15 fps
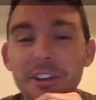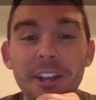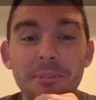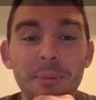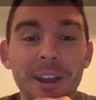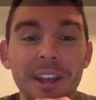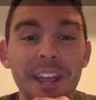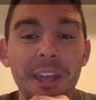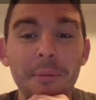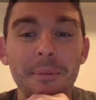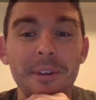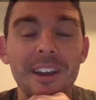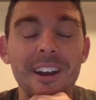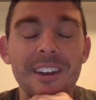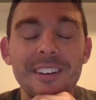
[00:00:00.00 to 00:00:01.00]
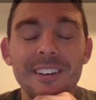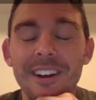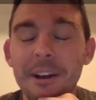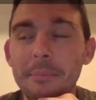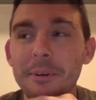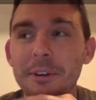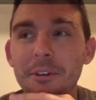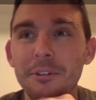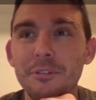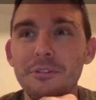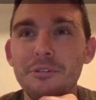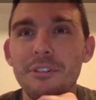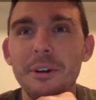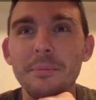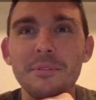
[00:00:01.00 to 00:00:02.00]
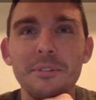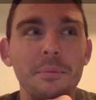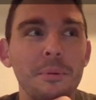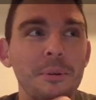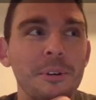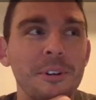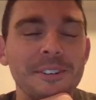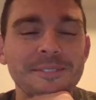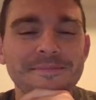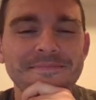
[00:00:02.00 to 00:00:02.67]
You guys might hate me, I'm a huge Trump supporter.